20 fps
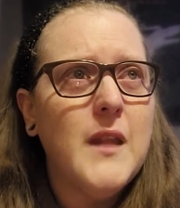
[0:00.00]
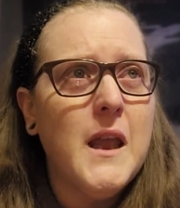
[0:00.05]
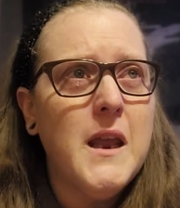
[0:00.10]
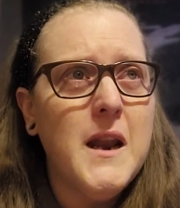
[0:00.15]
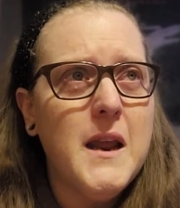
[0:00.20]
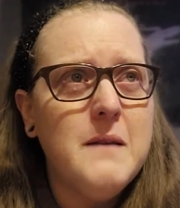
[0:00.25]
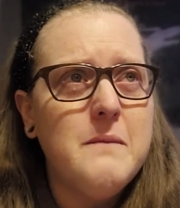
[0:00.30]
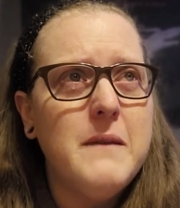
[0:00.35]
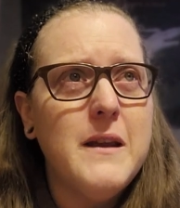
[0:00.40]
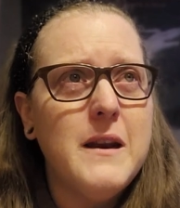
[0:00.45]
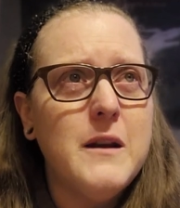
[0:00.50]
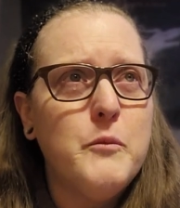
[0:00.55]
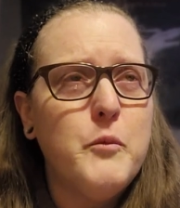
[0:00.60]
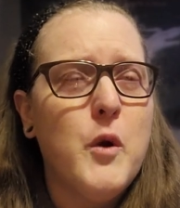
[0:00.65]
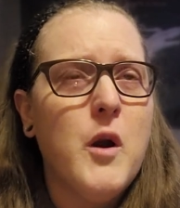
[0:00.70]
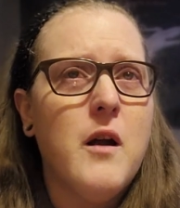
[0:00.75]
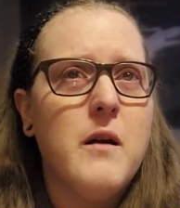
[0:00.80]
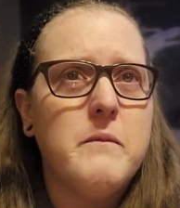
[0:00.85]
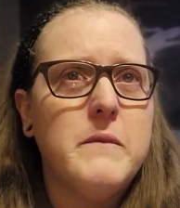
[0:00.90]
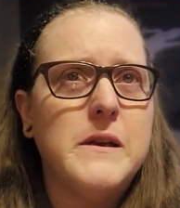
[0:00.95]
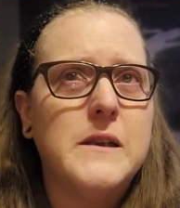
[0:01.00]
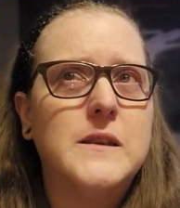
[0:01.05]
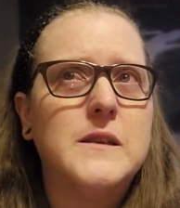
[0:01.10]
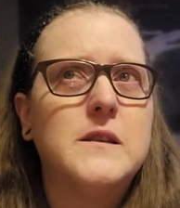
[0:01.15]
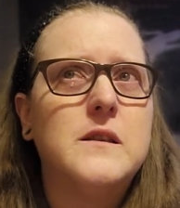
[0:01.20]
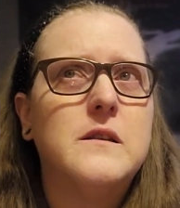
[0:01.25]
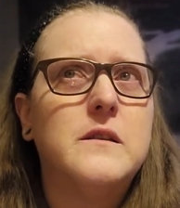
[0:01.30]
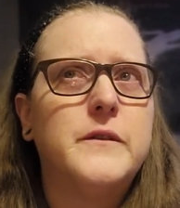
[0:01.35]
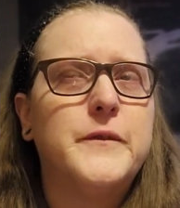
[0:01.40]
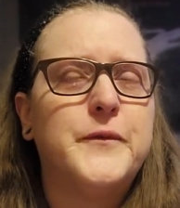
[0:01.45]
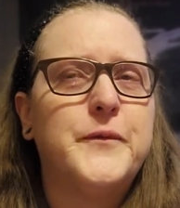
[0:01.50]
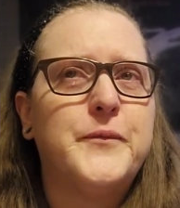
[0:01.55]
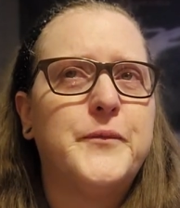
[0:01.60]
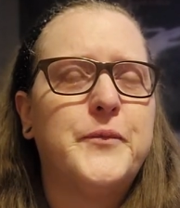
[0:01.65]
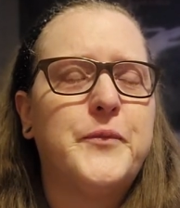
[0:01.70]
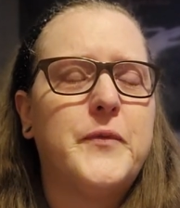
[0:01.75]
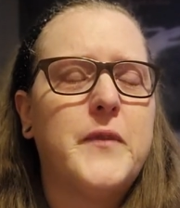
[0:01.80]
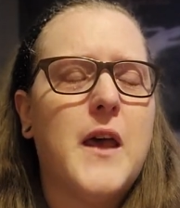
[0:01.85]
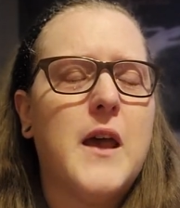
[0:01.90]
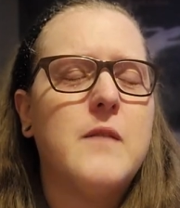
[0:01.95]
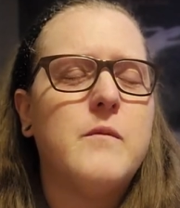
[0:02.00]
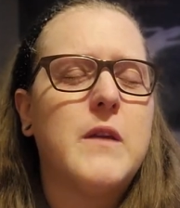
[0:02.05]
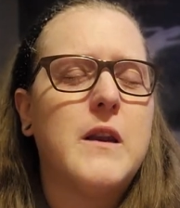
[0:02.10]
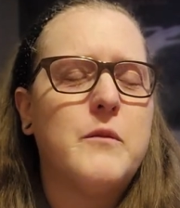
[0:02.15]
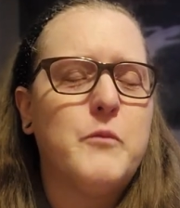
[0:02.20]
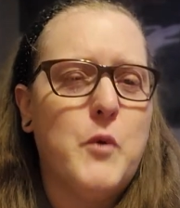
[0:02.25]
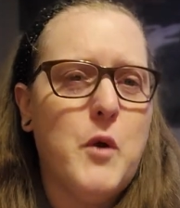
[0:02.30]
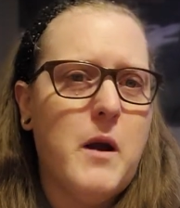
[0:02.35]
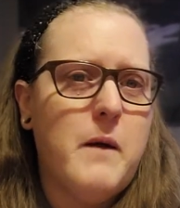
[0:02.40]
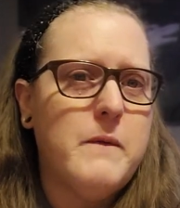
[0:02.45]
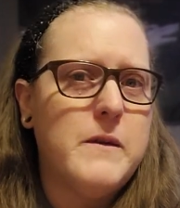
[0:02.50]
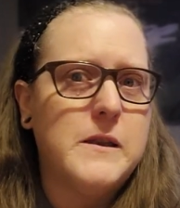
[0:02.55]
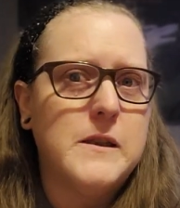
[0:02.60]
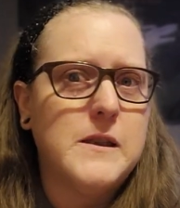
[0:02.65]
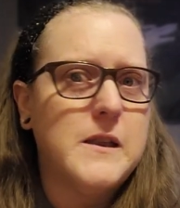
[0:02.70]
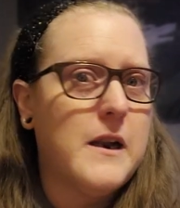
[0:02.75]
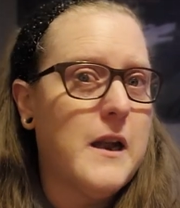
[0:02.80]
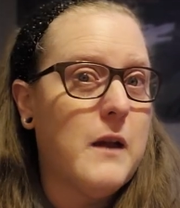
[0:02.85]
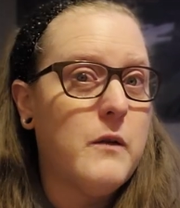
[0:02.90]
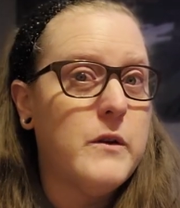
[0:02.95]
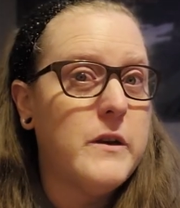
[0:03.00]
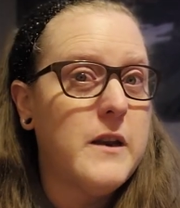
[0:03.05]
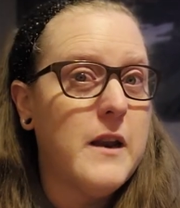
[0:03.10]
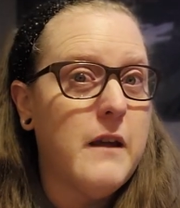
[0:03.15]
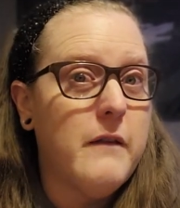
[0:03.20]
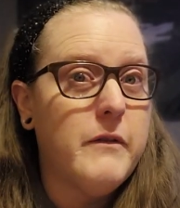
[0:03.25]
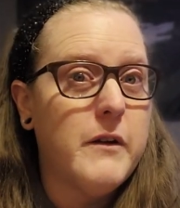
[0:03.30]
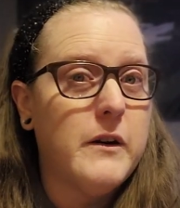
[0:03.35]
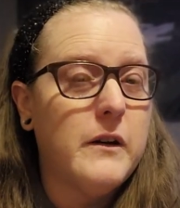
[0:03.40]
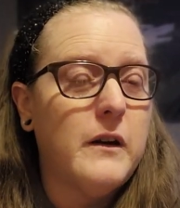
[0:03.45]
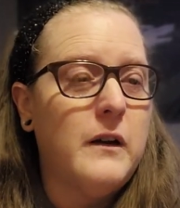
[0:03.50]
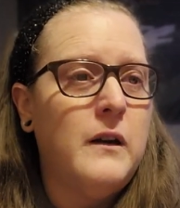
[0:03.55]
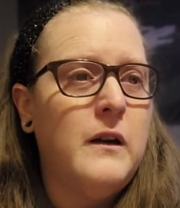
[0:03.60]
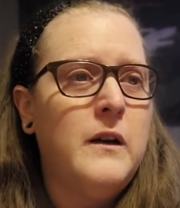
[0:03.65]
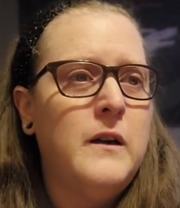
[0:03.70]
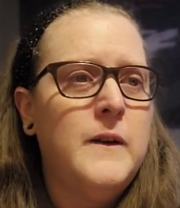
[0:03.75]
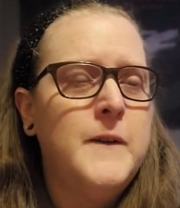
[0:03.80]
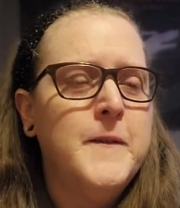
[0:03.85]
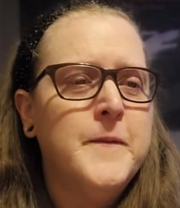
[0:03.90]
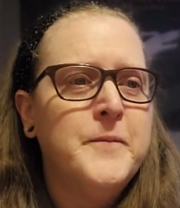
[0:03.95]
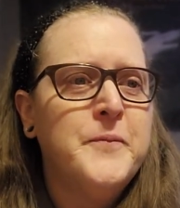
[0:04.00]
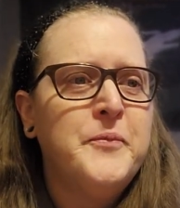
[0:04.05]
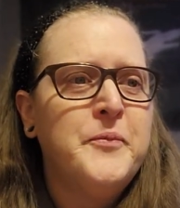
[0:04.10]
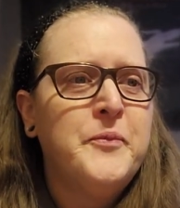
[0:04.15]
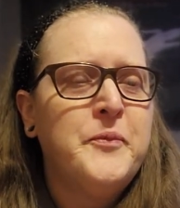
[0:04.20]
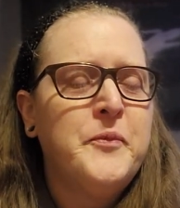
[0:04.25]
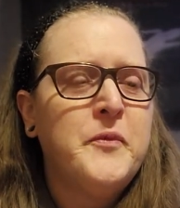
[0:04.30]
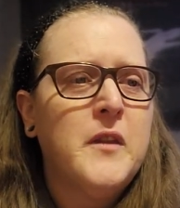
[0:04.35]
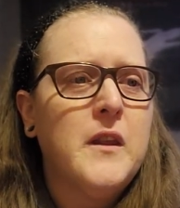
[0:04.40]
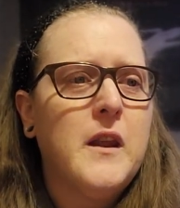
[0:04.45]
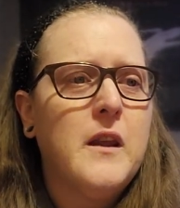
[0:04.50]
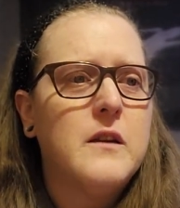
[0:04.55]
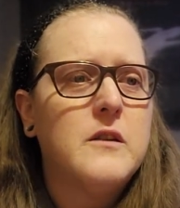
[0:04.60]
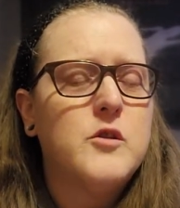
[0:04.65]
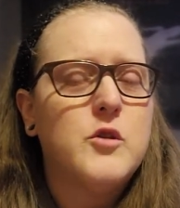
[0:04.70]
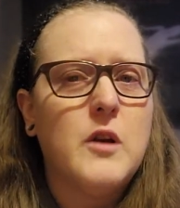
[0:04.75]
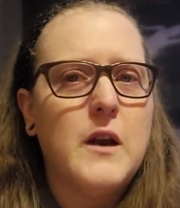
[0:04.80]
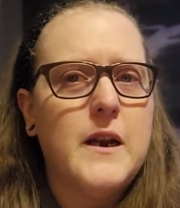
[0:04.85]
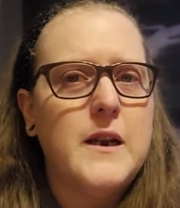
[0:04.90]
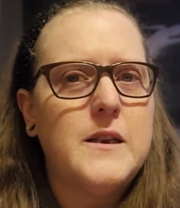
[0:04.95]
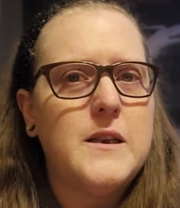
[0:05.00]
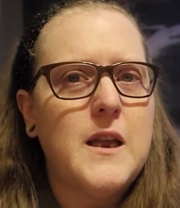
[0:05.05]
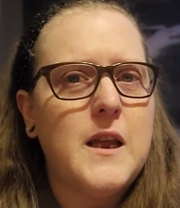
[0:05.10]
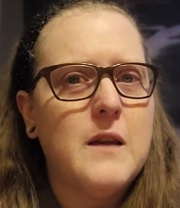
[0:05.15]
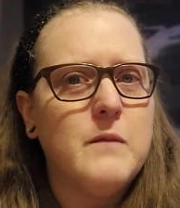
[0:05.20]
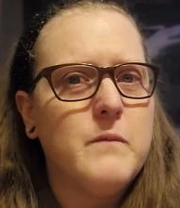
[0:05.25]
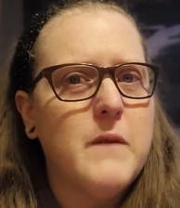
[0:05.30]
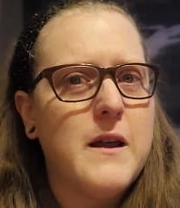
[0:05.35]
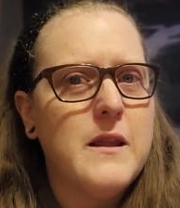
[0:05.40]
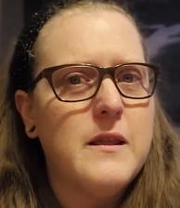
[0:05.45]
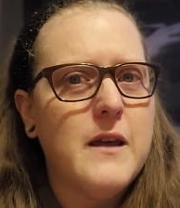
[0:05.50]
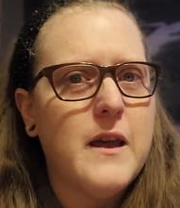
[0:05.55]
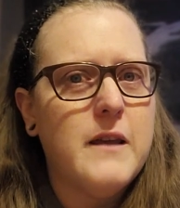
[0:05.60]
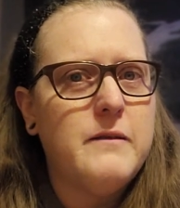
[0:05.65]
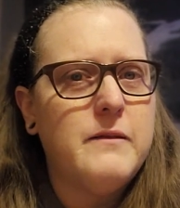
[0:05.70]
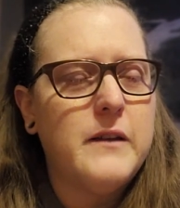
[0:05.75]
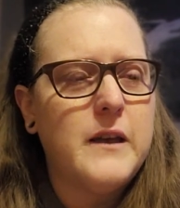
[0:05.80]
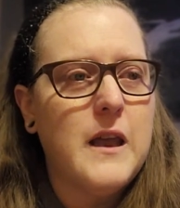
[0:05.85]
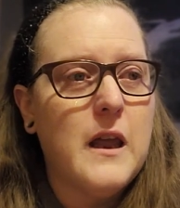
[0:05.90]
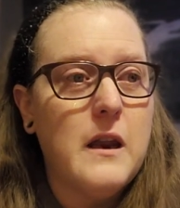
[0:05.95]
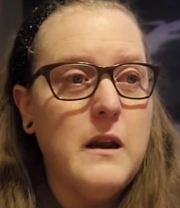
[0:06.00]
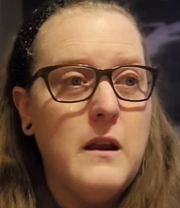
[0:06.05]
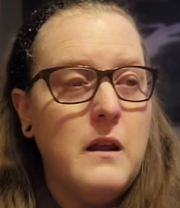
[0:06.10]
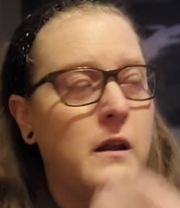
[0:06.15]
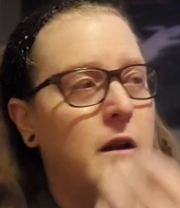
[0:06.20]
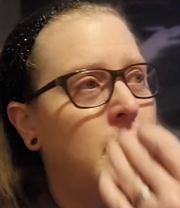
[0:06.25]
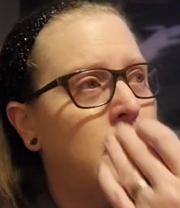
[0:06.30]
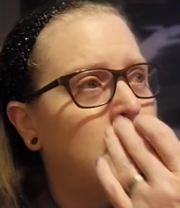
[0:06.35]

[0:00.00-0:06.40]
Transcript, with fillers: And I made a promise. I made a promise that I would never try to take my life again.